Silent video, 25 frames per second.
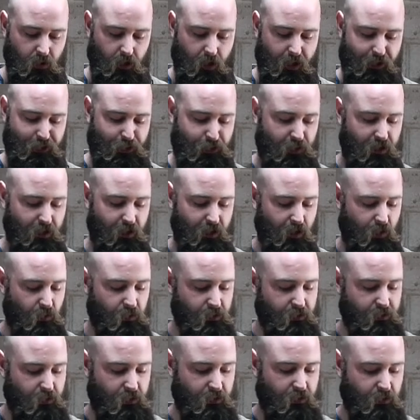I think I
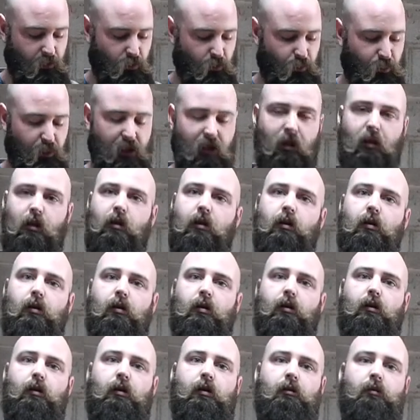was a little bit
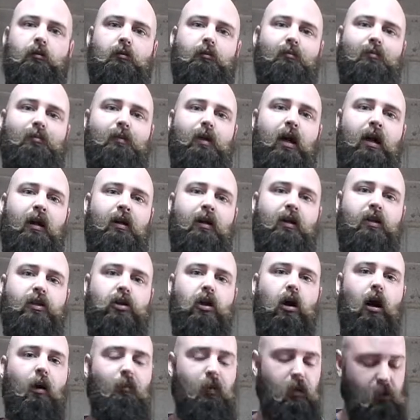under
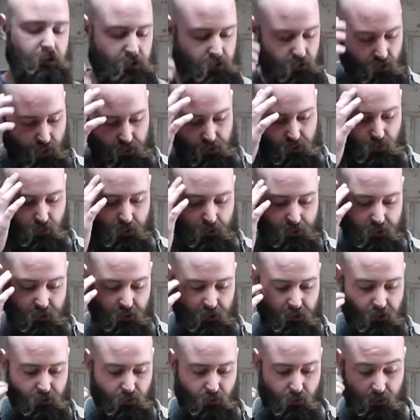time constraints when I did
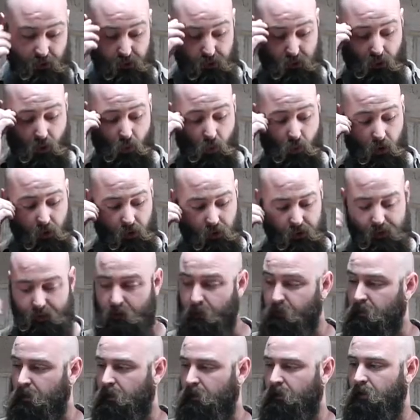this one, so I wanted
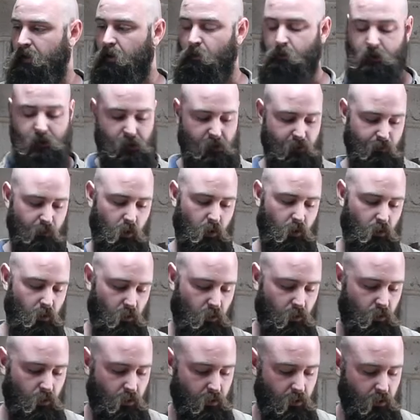something that was
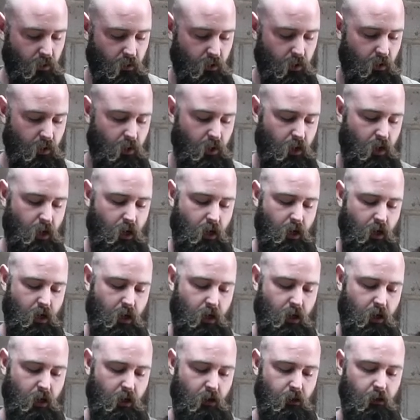small,
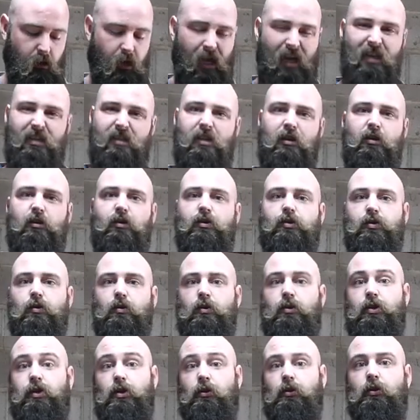easy to sort
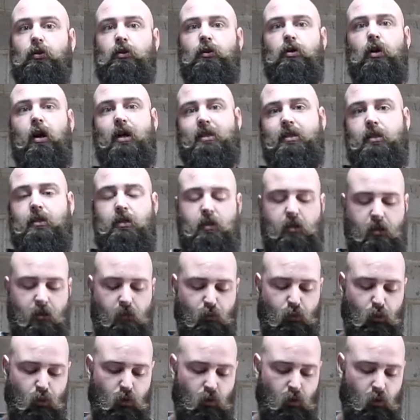of do, nice and
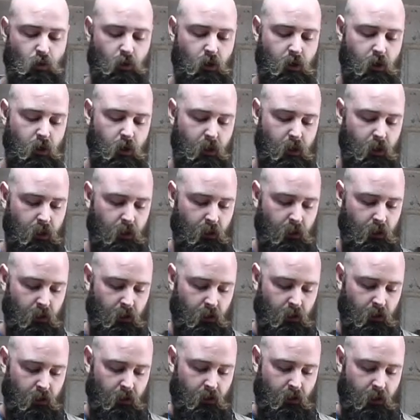simple.
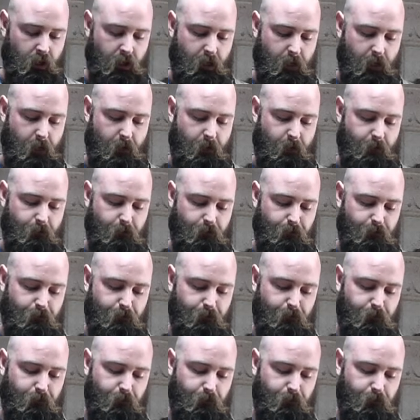The